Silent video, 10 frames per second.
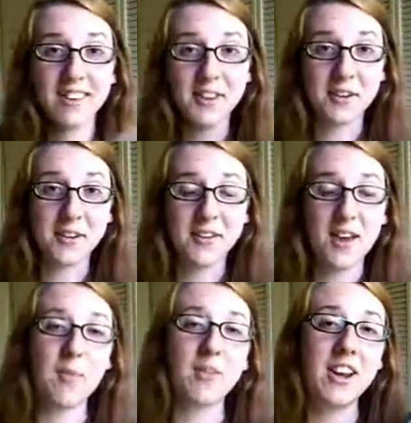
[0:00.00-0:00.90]
Look,
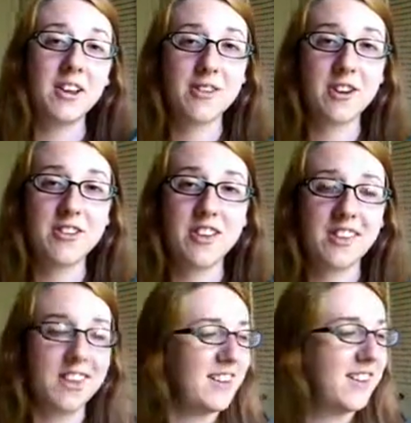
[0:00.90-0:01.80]
I'm reading Dirk
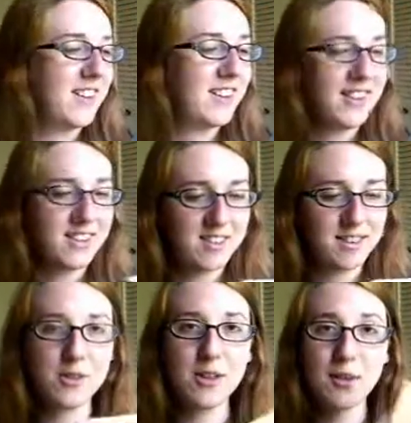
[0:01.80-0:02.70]
Gently.
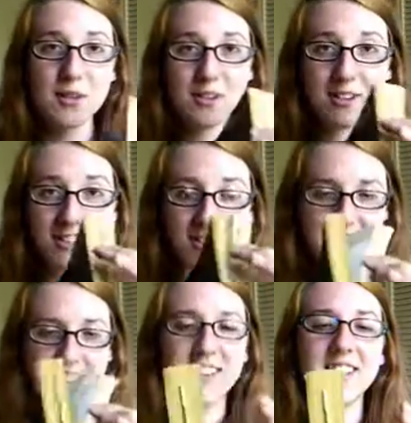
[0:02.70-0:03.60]
Slowly but surely,
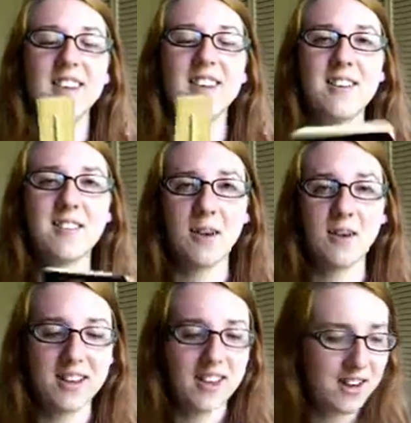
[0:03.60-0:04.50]
it's
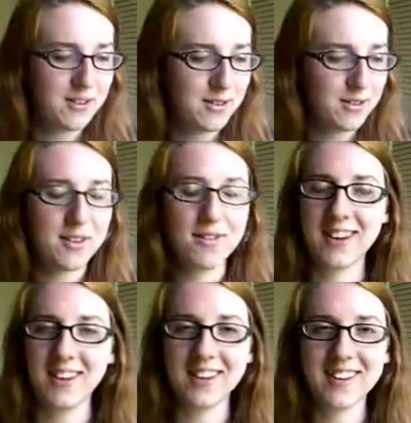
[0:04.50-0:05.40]
going, and it's really
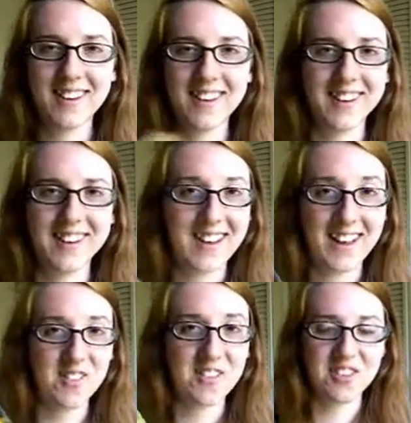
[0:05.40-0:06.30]
funny, and
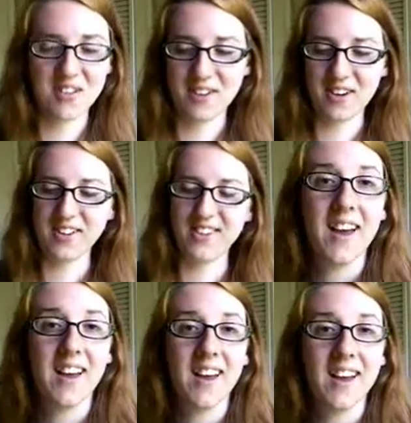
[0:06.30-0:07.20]
I love it so far.
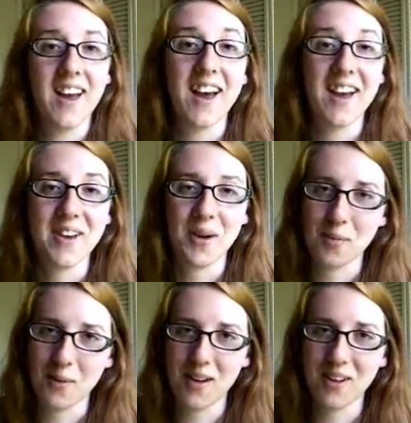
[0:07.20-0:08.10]
I
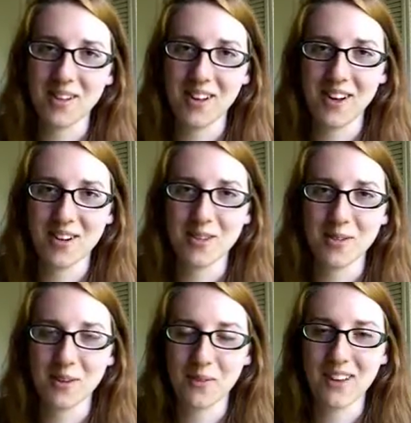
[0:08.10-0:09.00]
hope you all are
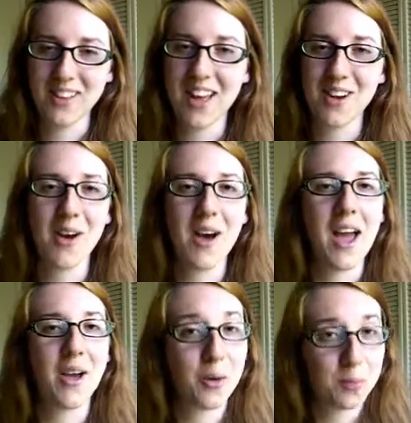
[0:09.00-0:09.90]
doing well, and
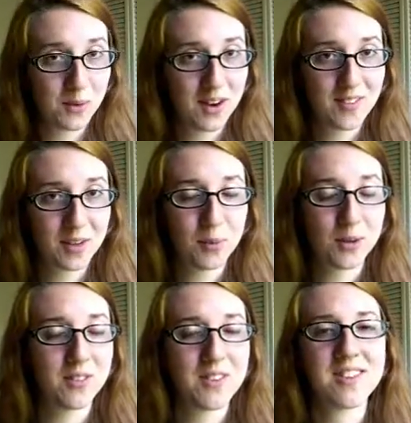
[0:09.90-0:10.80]
I hope you are having
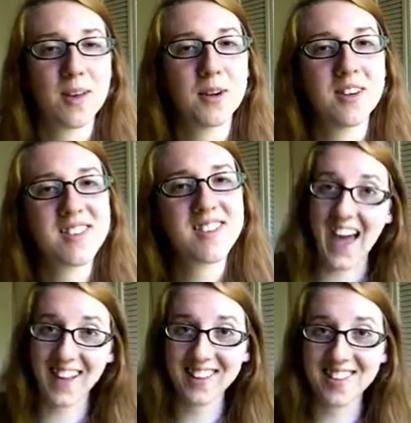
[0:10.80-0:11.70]
beautiful summers.
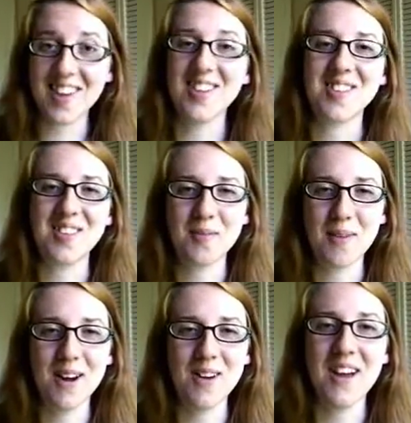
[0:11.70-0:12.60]
Alex, I'll see you
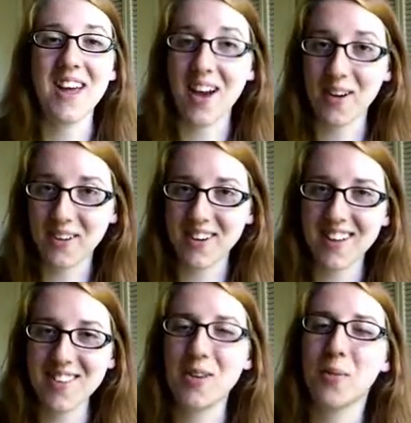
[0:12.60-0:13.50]
tomorrow, and
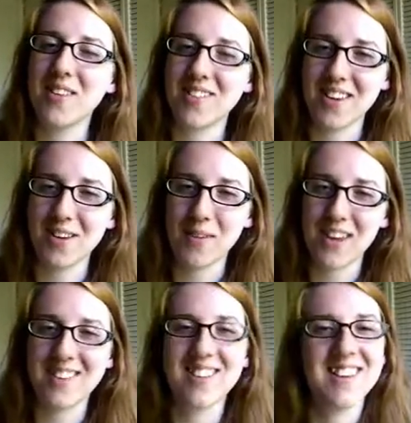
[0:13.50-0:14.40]
Awkwardnauts, you'll be seeing
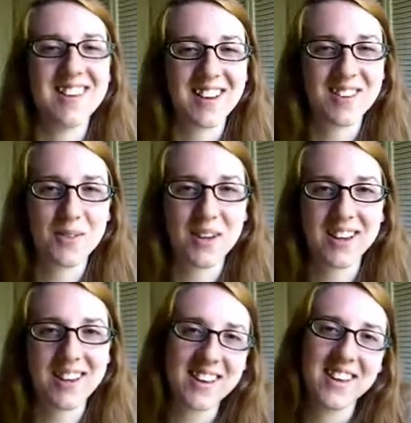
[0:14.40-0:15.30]
me next
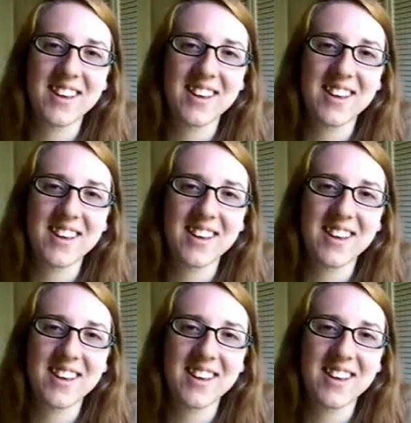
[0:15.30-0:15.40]
week.